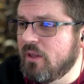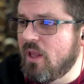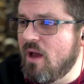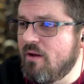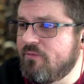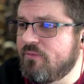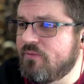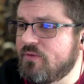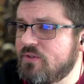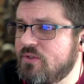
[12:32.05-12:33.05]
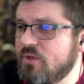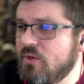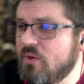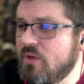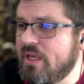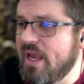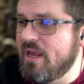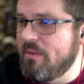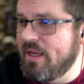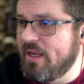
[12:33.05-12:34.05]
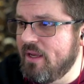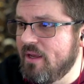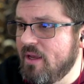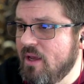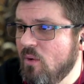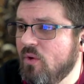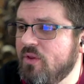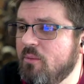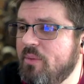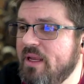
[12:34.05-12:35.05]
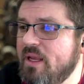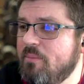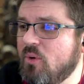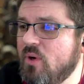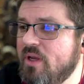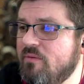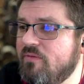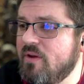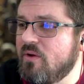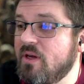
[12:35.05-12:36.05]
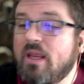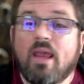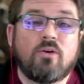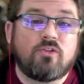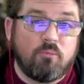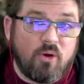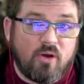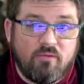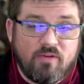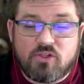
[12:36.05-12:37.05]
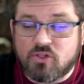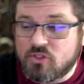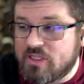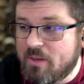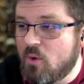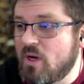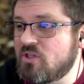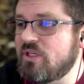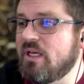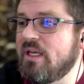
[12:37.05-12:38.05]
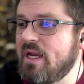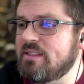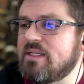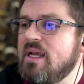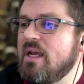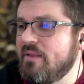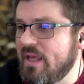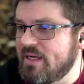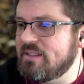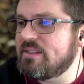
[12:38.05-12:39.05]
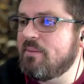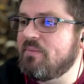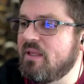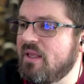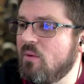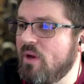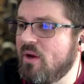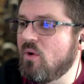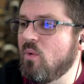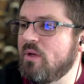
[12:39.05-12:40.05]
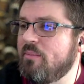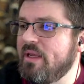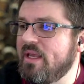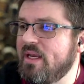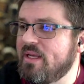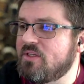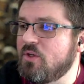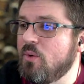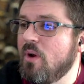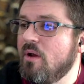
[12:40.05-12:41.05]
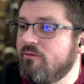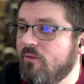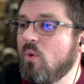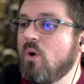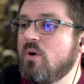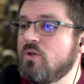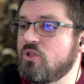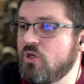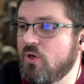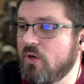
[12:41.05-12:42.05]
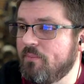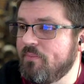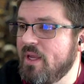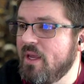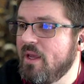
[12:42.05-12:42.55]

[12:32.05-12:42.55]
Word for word: Lofter Gaming. Will there be pre-configured encounters from bought adventures? Same question. Yes, that is something that we are going to be getting into for sure.